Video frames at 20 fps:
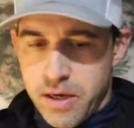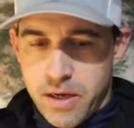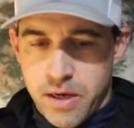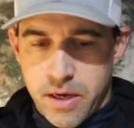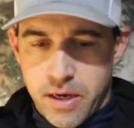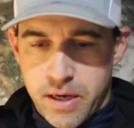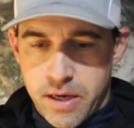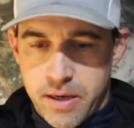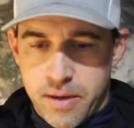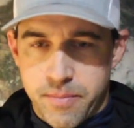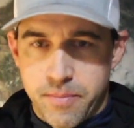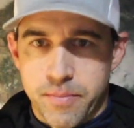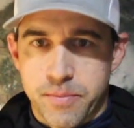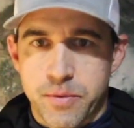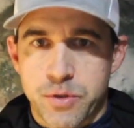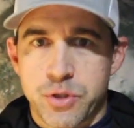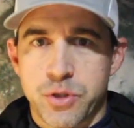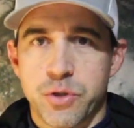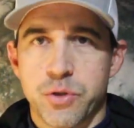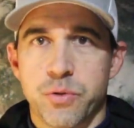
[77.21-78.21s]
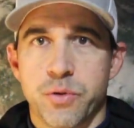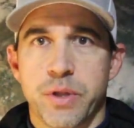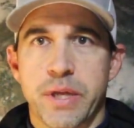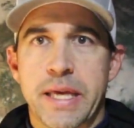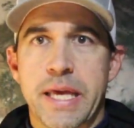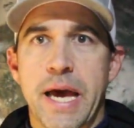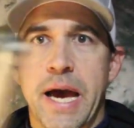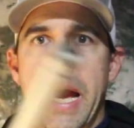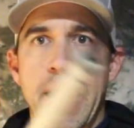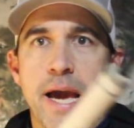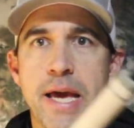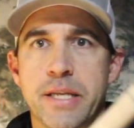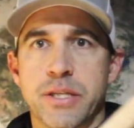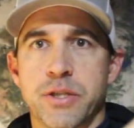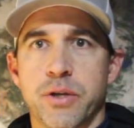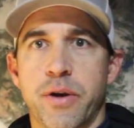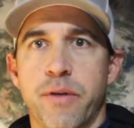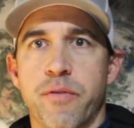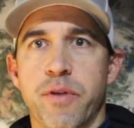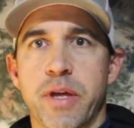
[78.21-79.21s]
To the
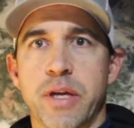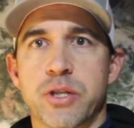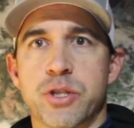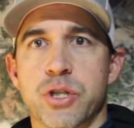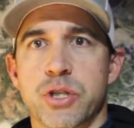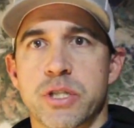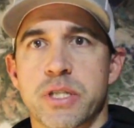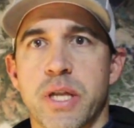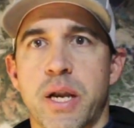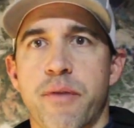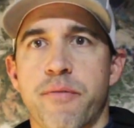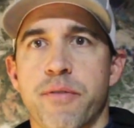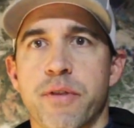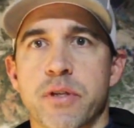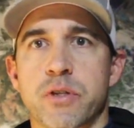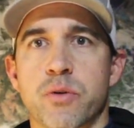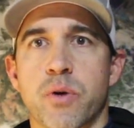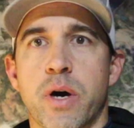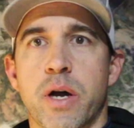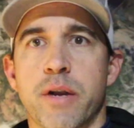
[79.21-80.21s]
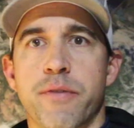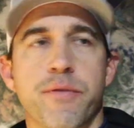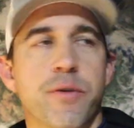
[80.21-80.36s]
guides, everything's just set up for this rod.